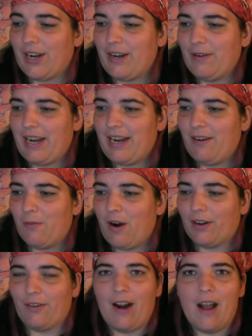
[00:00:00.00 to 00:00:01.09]
he
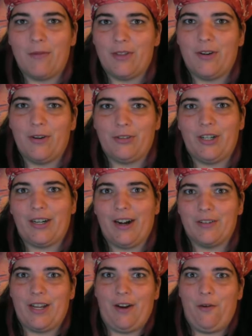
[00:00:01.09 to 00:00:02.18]
walked around with a new look, and I
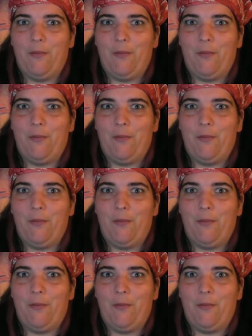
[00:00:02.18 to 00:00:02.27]
was like,